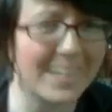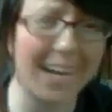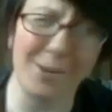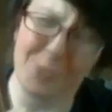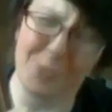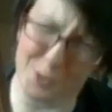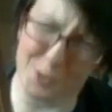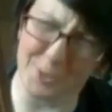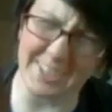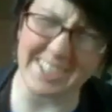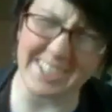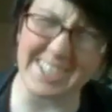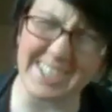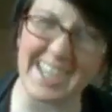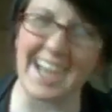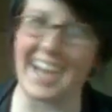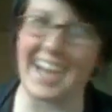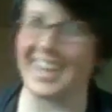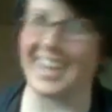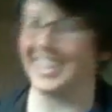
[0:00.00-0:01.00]
How cool is
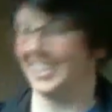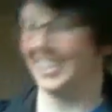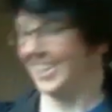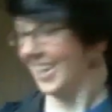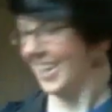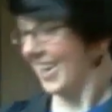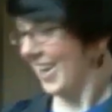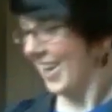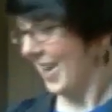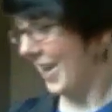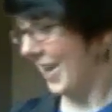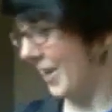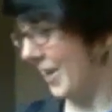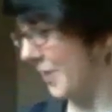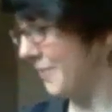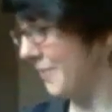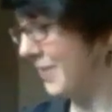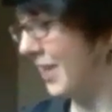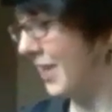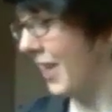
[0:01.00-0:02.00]
that?
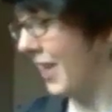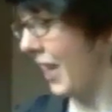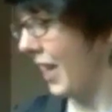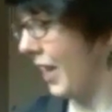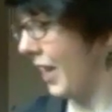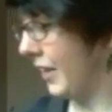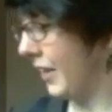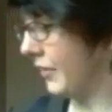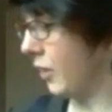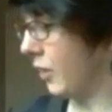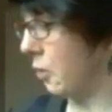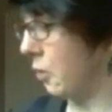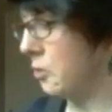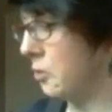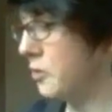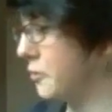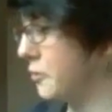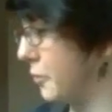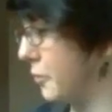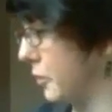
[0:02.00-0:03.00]
And the
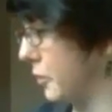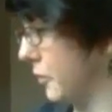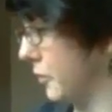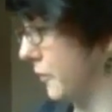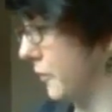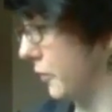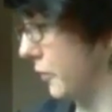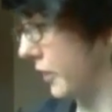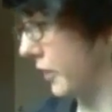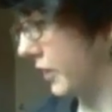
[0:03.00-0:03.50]
art is beautiful.